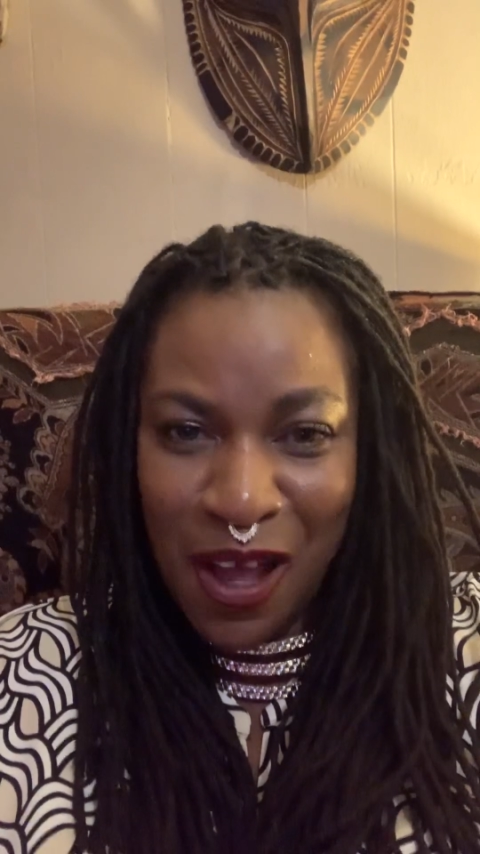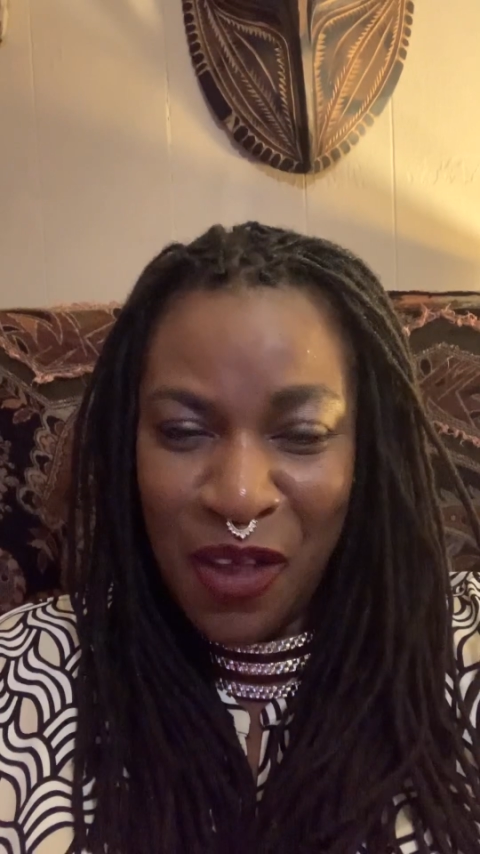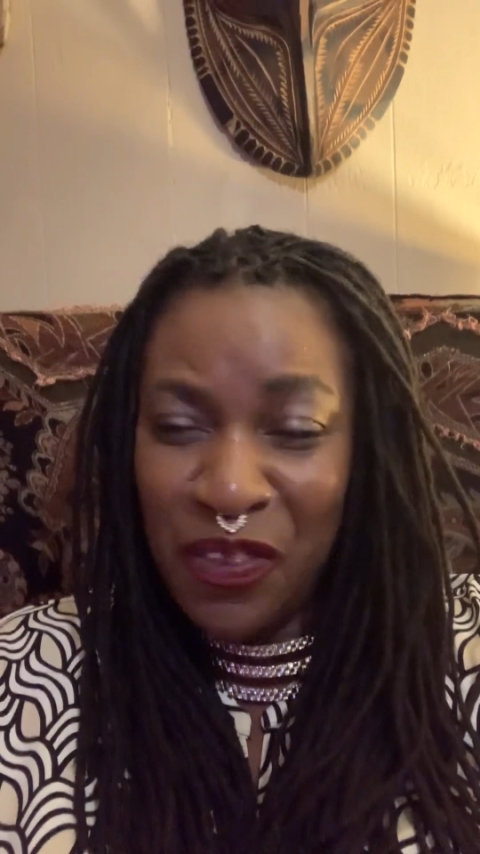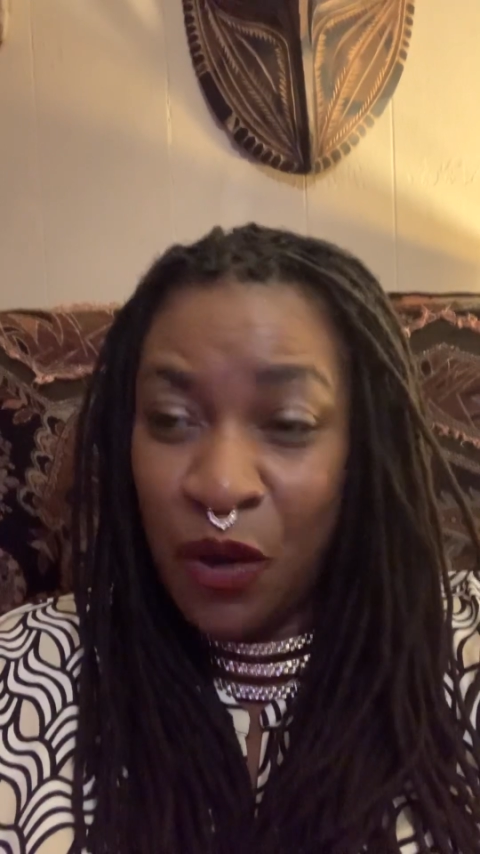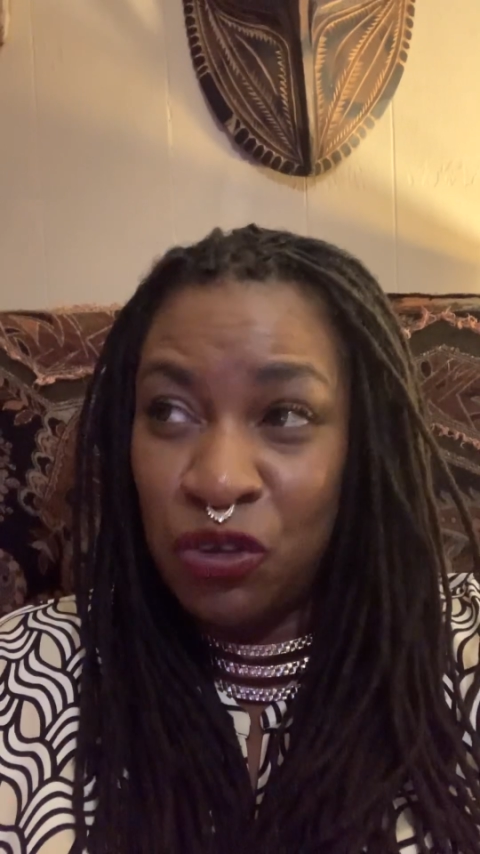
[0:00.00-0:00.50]

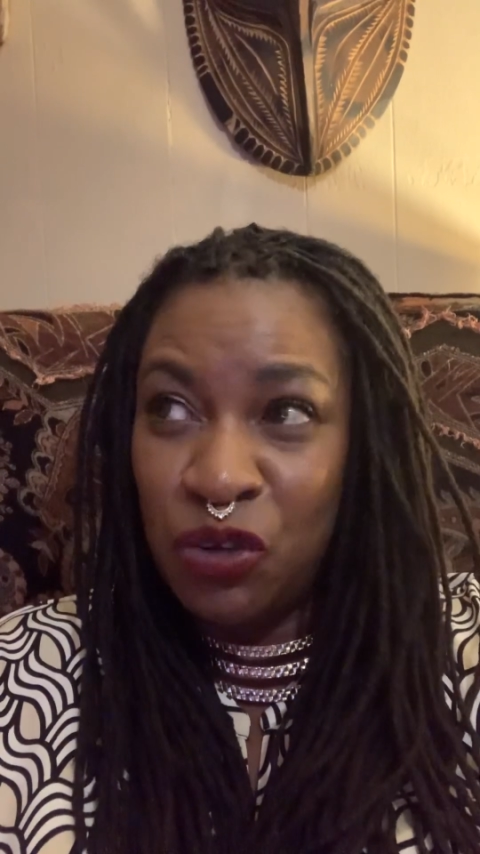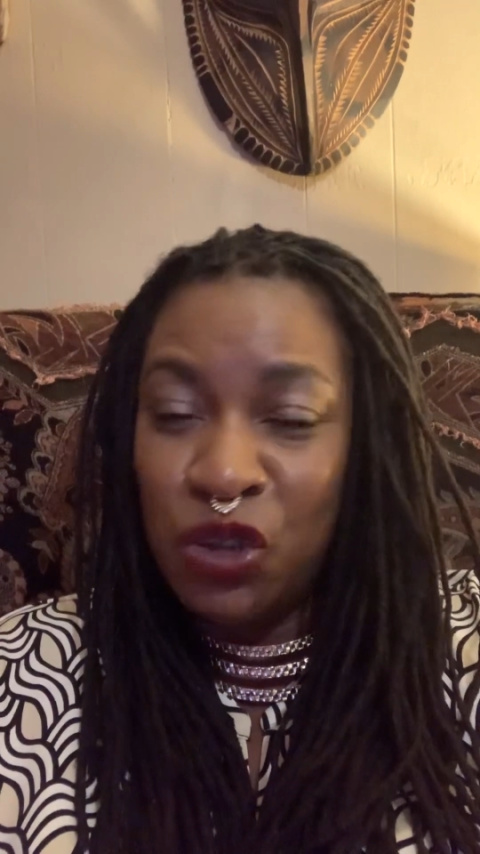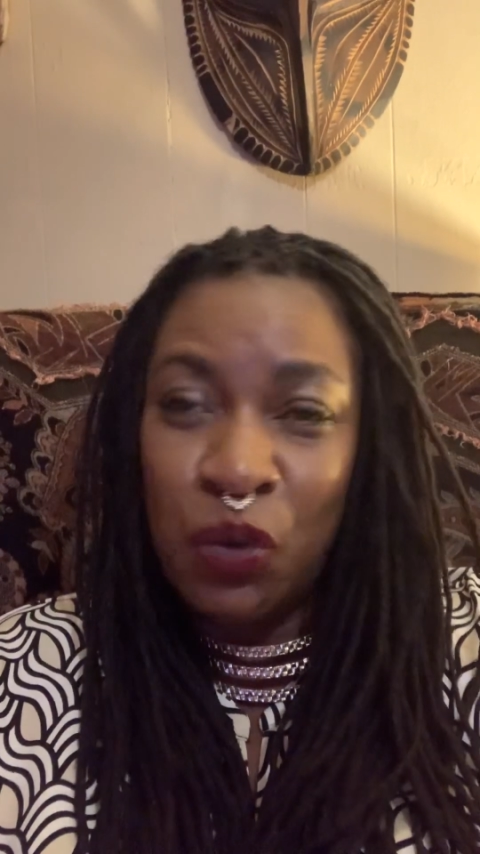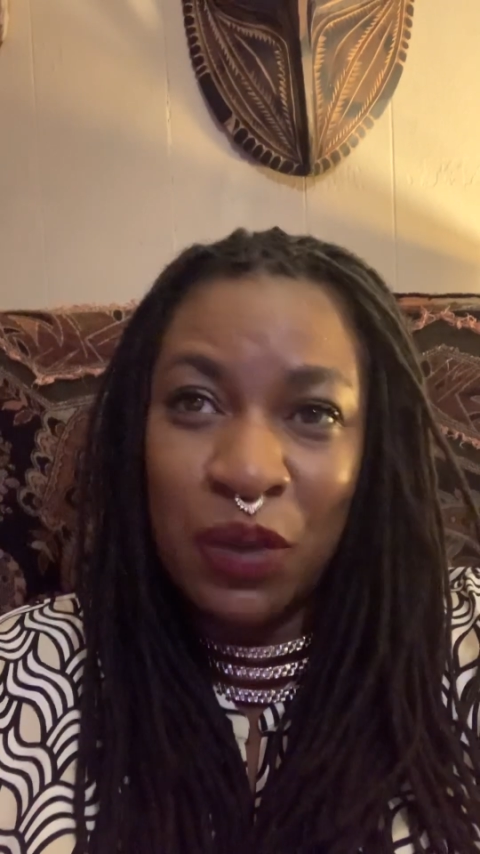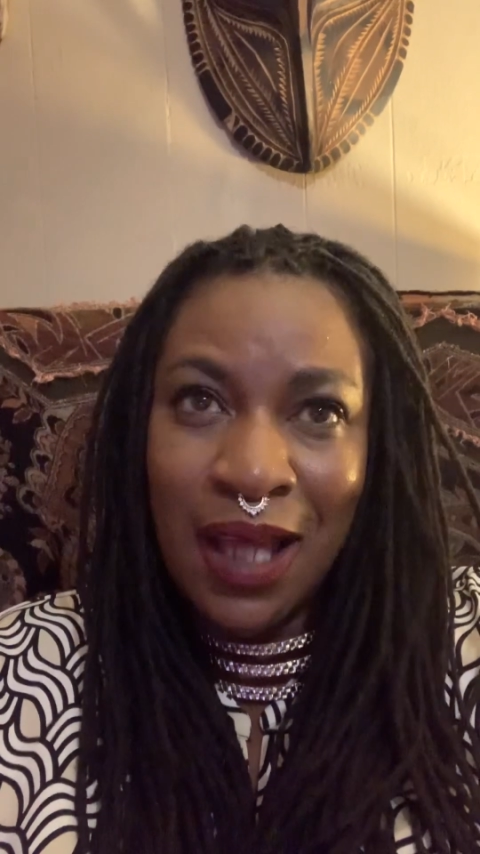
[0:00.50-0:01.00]
those who
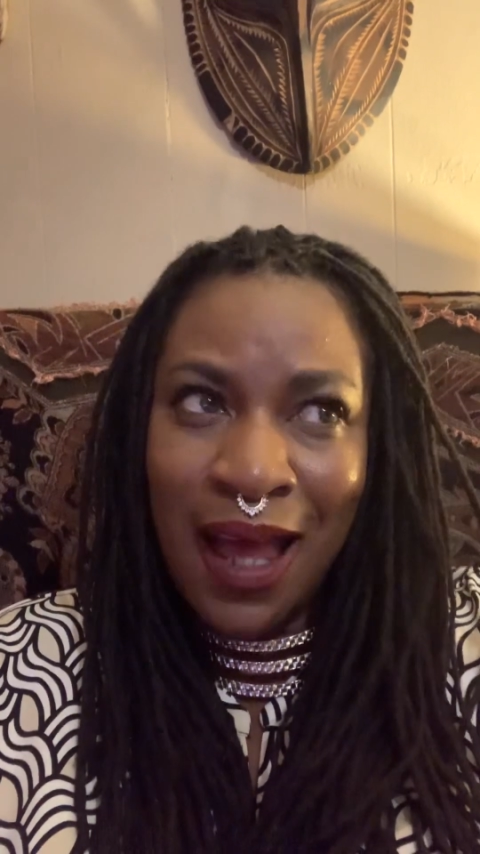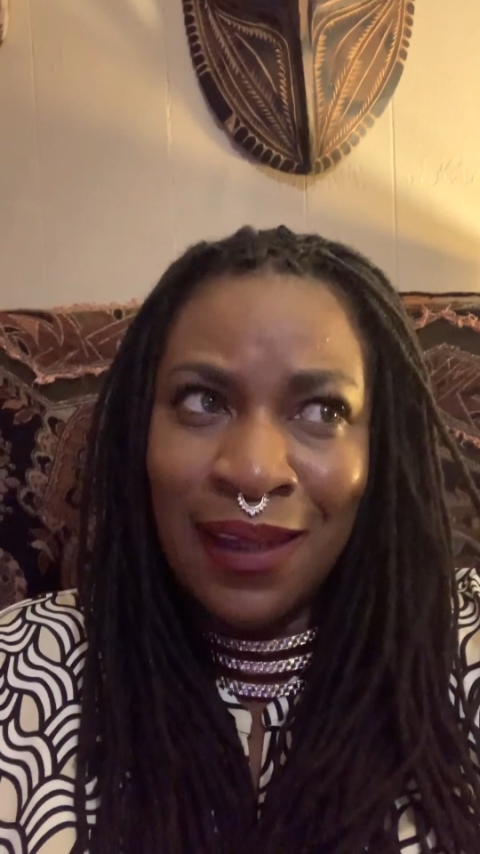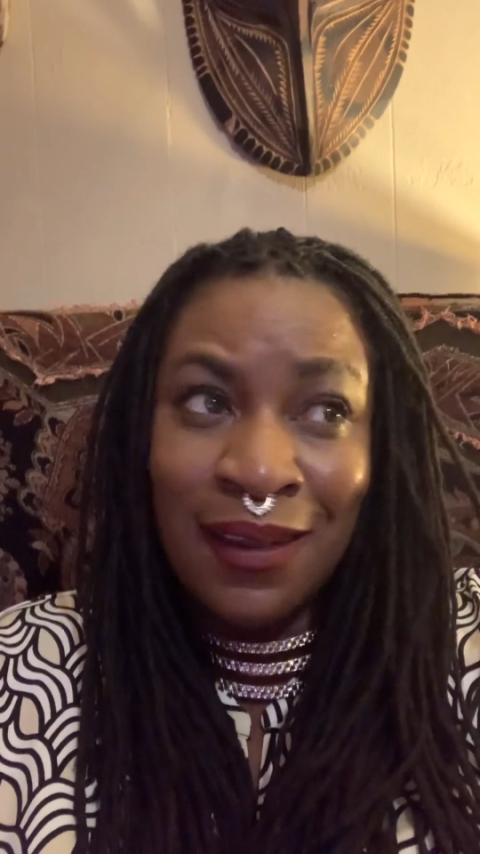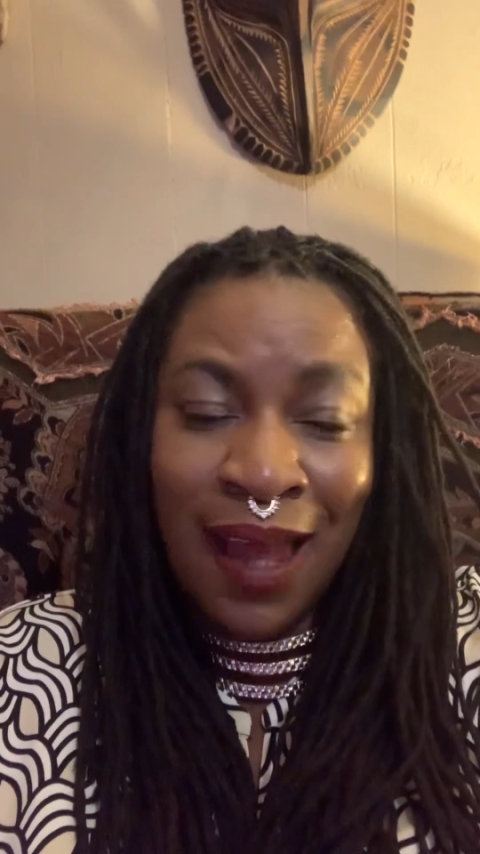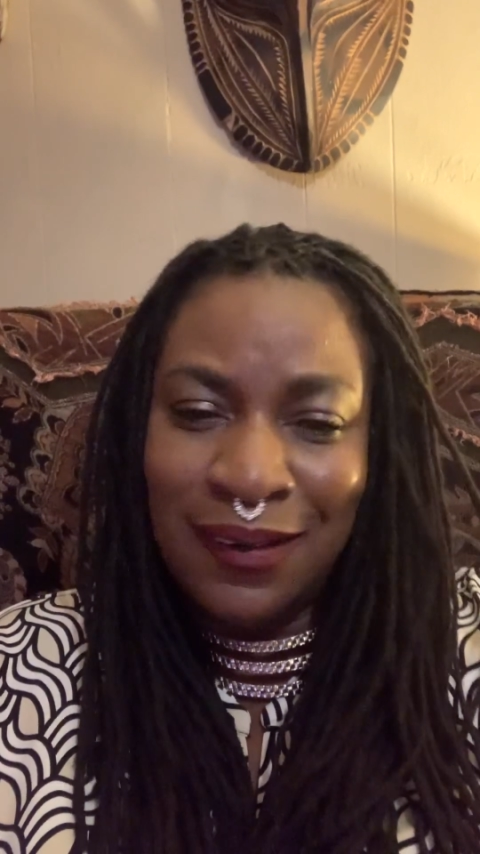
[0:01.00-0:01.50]
you would
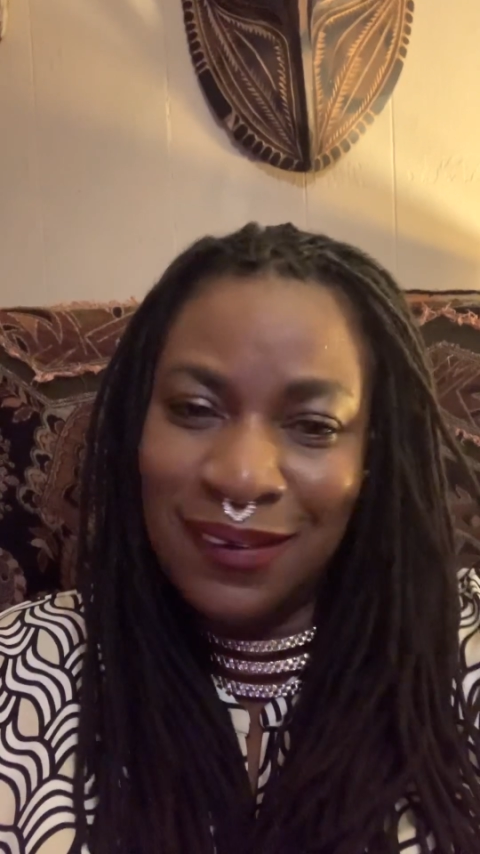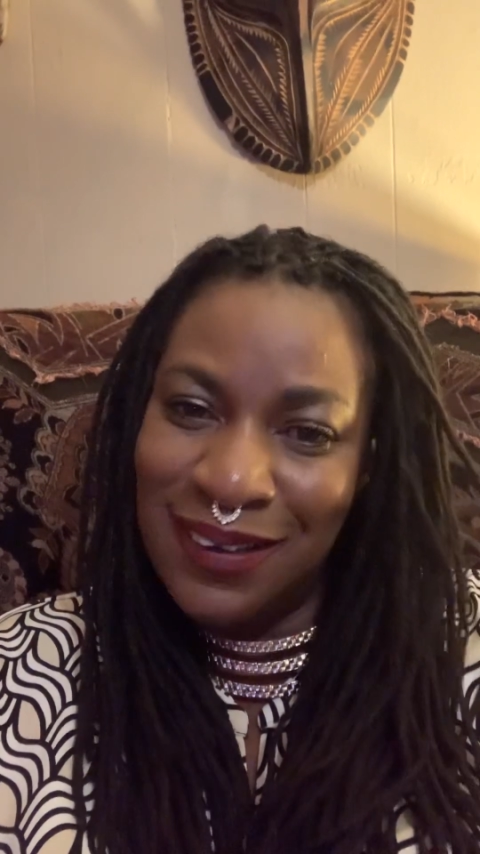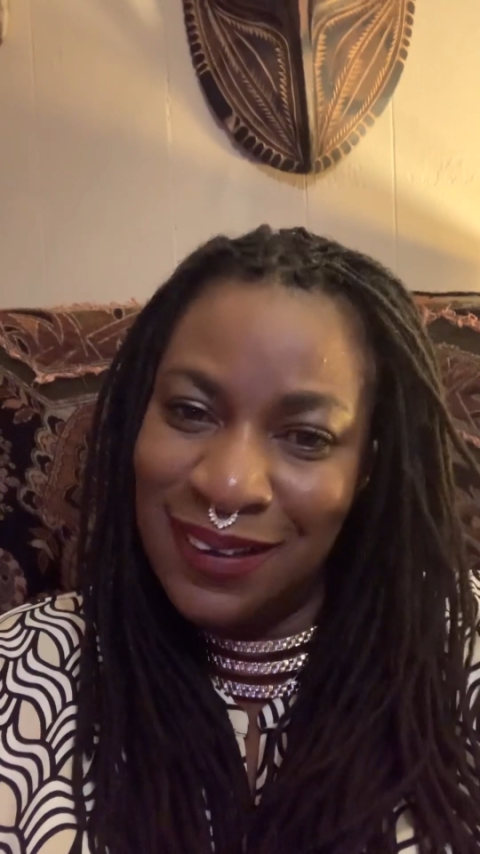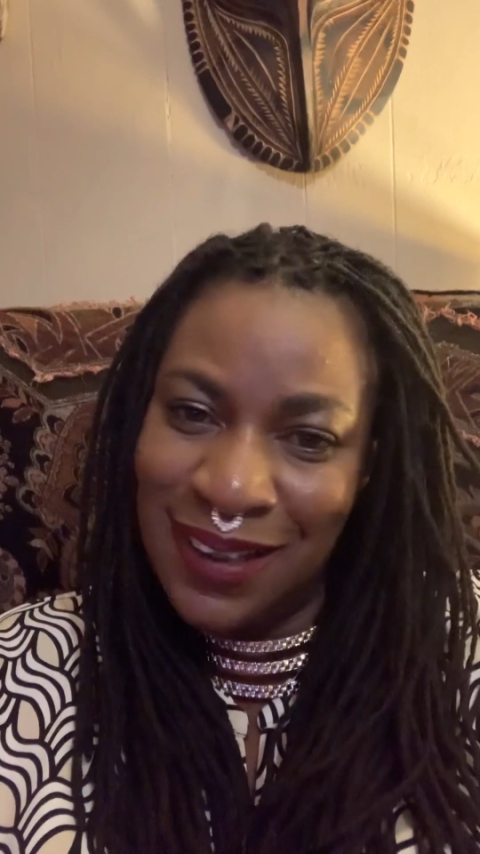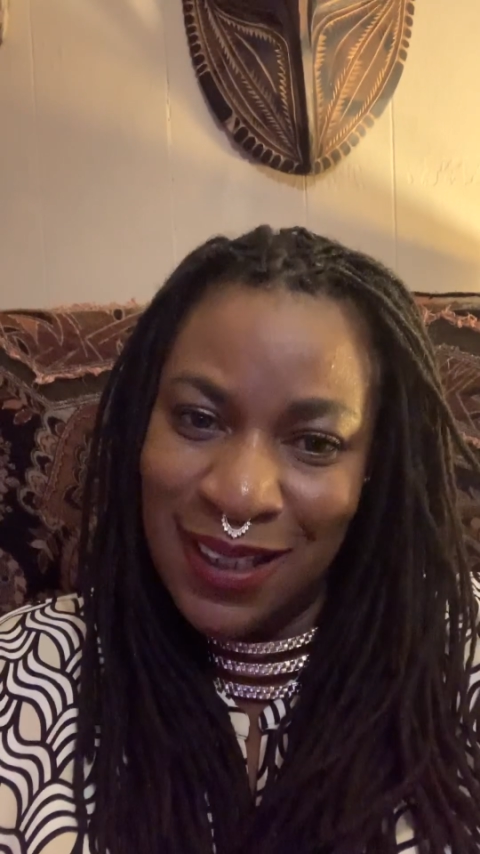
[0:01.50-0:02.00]
like to
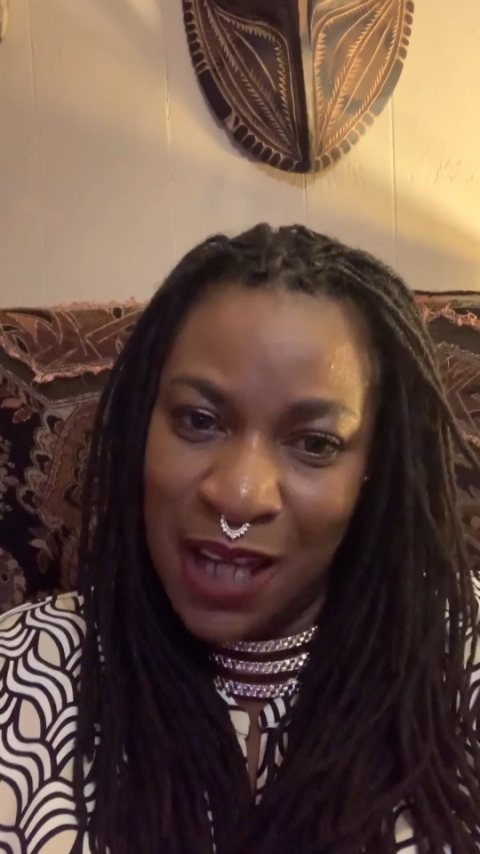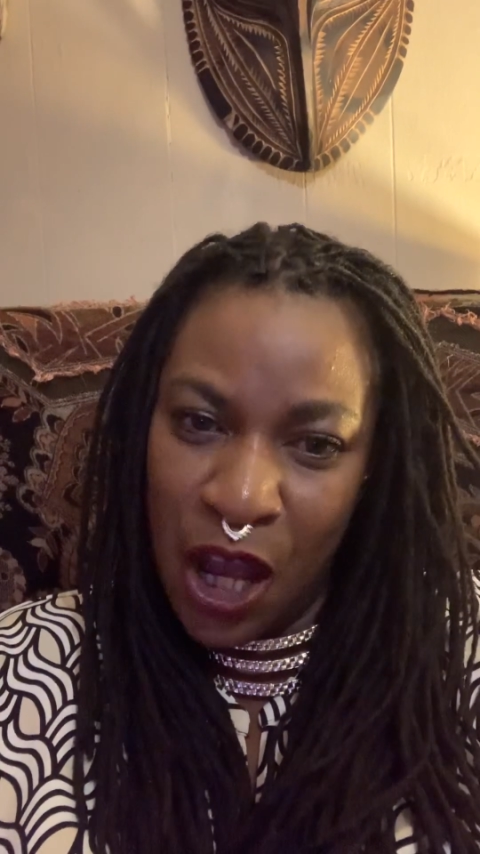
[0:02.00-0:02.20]
see